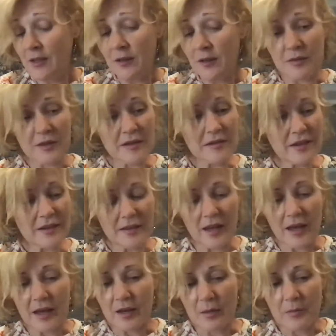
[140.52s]
Things like
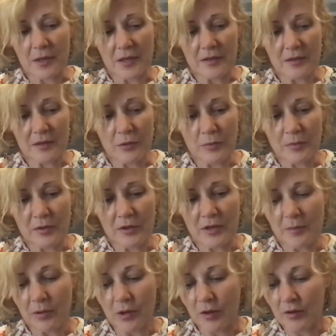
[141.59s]
that. I mean, they're all building
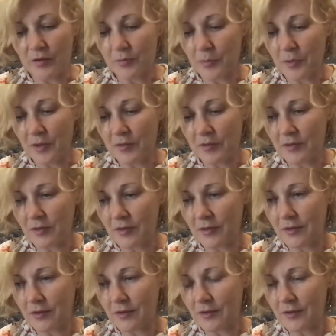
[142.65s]
blocks, but
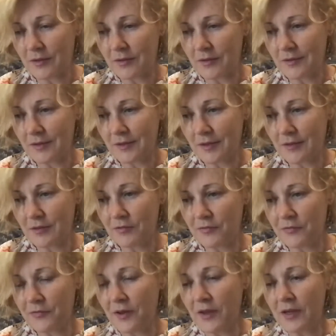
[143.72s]
it's
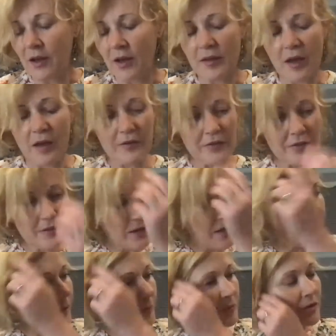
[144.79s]
funny. I feel
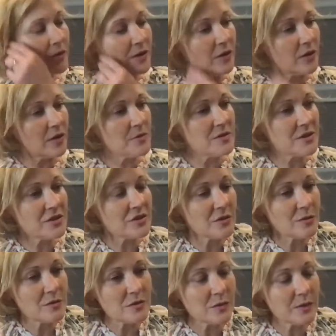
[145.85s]
like I'm not the only musician
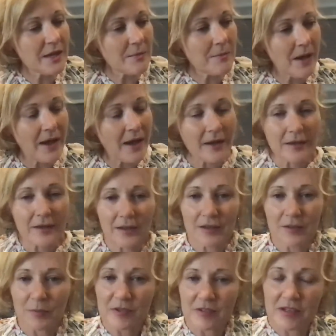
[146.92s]
who's looking back,
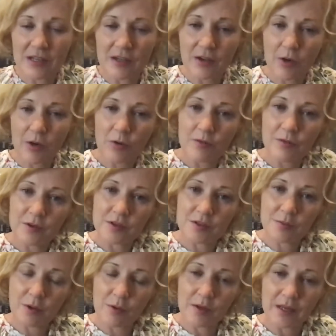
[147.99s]
especially in COVID,
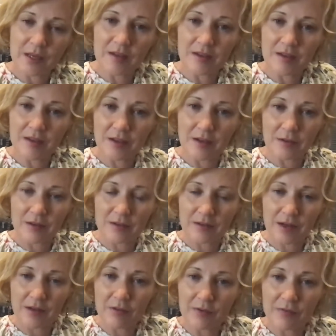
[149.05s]
while we're here
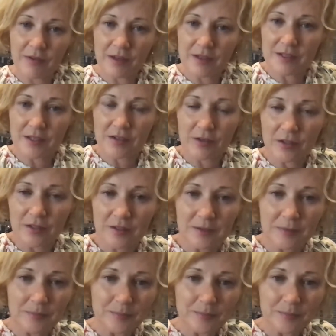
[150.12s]
and reflecting on